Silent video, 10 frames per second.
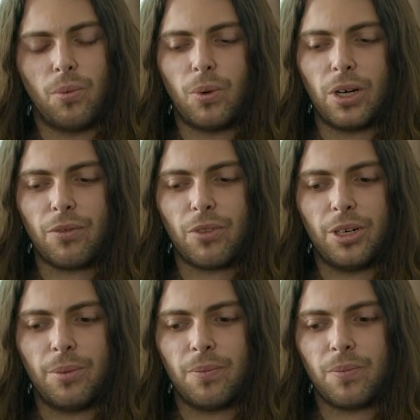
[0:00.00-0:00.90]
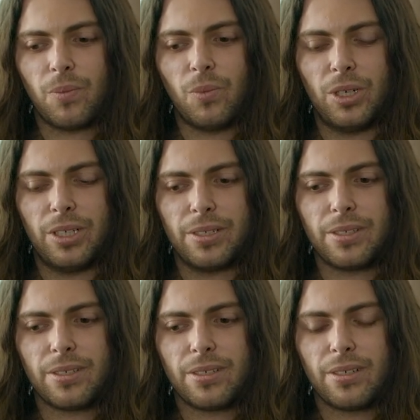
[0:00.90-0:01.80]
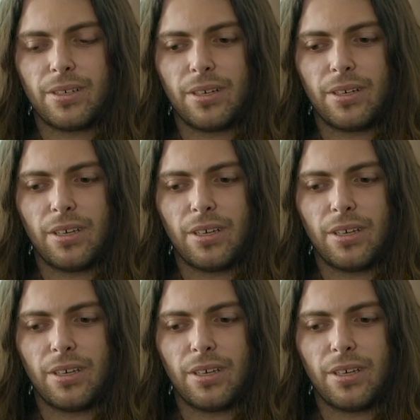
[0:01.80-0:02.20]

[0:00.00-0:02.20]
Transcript: One of them was,